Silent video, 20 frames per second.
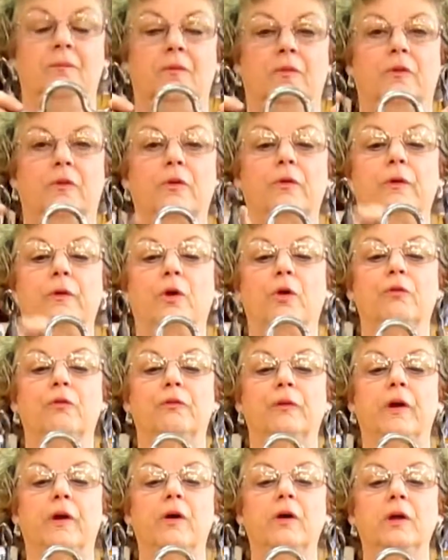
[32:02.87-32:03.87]
So there are
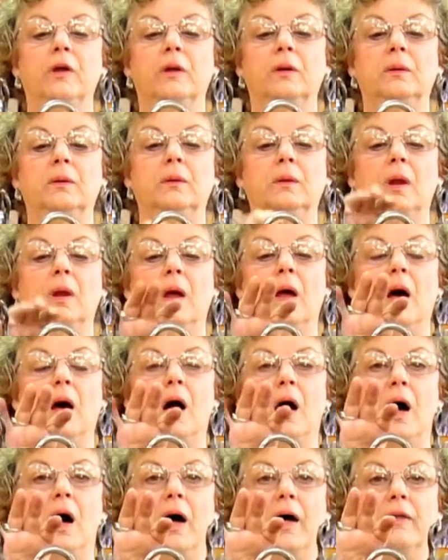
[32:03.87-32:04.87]
varying
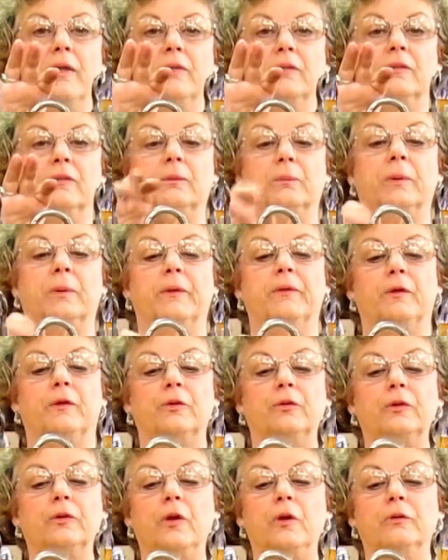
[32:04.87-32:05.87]
heights, but
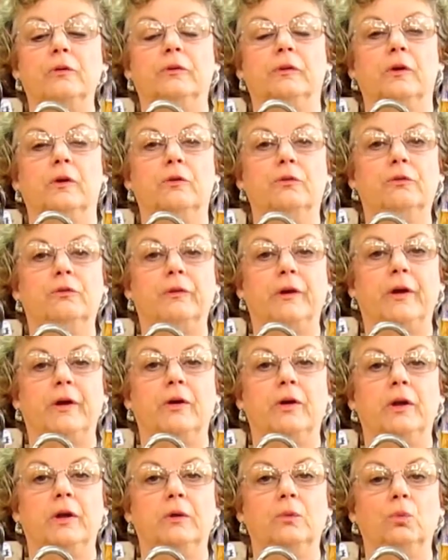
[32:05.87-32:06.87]
there's also
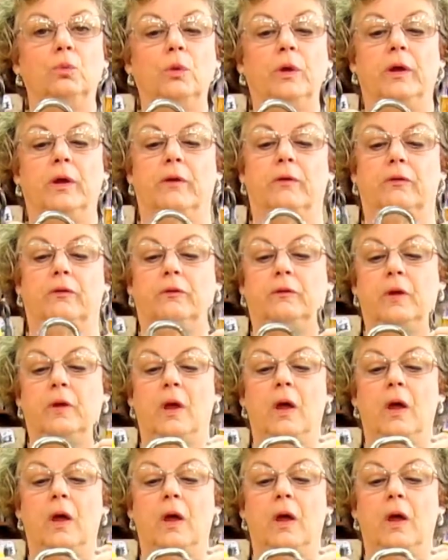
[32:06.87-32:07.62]
varying widths.